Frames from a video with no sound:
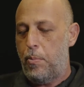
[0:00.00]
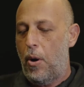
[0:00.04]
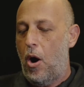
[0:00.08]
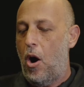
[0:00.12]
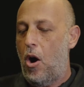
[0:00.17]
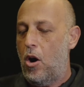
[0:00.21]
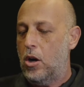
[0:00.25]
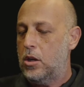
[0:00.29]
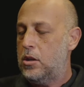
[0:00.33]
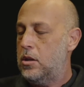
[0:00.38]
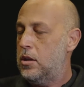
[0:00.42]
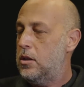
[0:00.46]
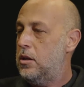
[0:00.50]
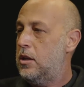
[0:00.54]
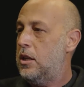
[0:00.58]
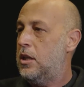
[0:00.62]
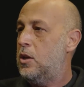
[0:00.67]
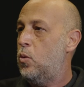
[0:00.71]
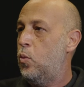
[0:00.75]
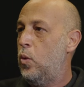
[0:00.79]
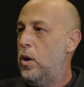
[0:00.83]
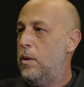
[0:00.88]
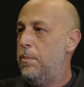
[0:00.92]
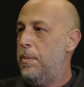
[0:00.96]
part
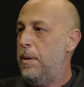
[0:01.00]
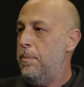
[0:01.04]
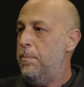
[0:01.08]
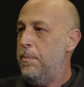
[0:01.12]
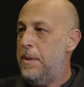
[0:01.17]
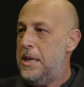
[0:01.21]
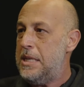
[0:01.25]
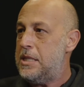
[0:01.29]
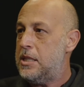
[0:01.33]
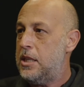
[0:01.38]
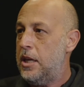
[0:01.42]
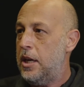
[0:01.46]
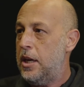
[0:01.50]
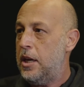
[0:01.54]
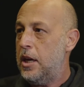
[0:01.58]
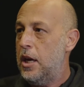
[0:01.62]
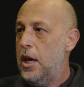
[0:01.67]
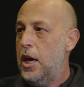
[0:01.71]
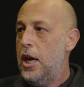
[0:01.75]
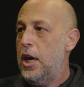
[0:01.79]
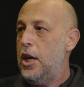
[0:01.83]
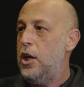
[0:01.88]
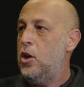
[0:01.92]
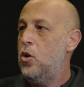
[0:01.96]
that will be missing
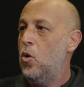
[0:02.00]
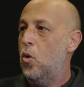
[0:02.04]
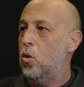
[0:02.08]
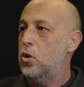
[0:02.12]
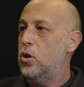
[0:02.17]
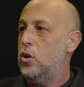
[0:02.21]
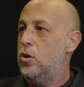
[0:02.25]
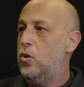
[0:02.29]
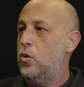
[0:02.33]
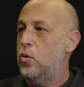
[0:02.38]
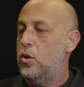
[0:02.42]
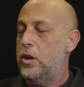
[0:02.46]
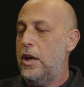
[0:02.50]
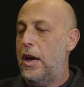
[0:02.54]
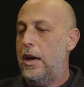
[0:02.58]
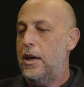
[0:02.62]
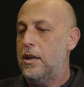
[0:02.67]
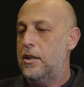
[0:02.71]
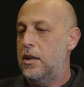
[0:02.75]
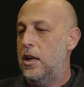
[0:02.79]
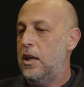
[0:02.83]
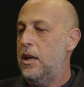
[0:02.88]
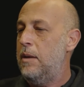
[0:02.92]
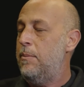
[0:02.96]
in order to take
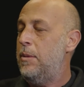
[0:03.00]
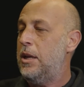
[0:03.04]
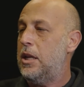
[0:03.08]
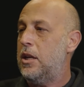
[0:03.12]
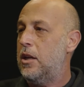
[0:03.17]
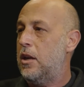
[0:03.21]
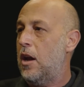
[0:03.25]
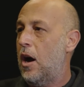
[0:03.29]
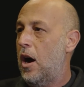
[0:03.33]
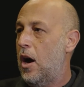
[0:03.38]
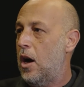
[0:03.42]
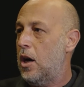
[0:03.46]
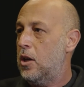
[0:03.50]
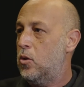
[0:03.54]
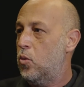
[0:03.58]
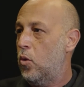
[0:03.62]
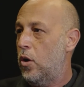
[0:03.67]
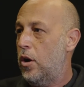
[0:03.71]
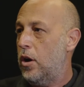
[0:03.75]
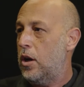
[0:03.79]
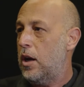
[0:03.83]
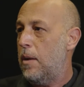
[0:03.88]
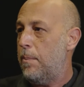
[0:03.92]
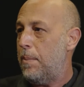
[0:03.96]
the limited
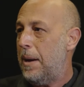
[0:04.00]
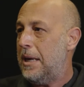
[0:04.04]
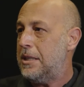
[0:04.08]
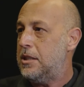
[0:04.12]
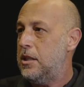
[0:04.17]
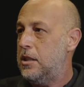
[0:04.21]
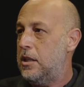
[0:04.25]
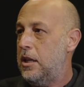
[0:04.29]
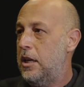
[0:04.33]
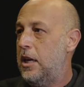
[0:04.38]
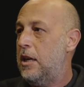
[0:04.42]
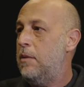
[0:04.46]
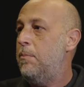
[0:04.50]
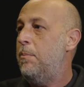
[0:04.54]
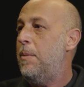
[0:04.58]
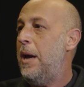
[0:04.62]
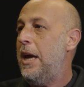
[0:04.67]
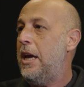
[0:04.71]
hardware capacity and